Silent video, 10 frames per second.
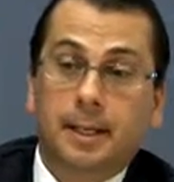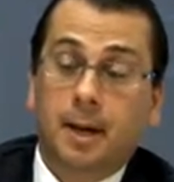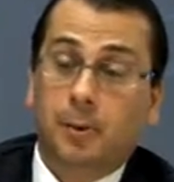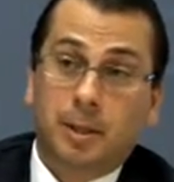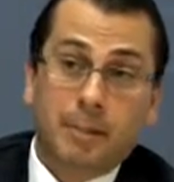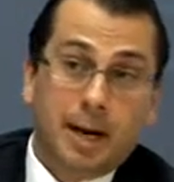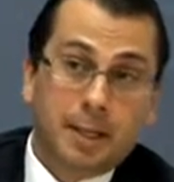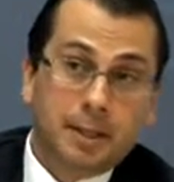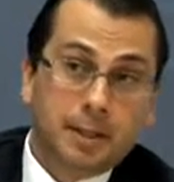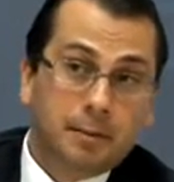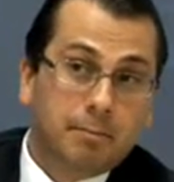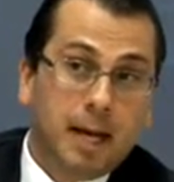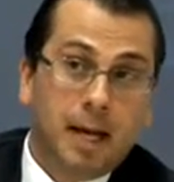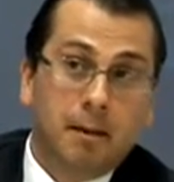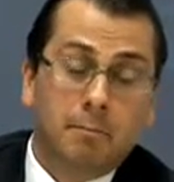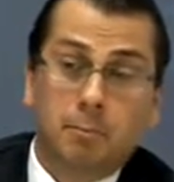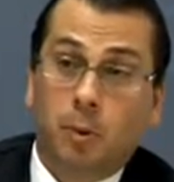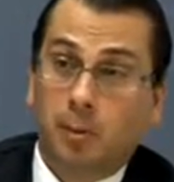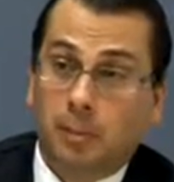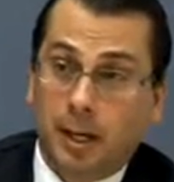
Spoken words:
equity markets and bond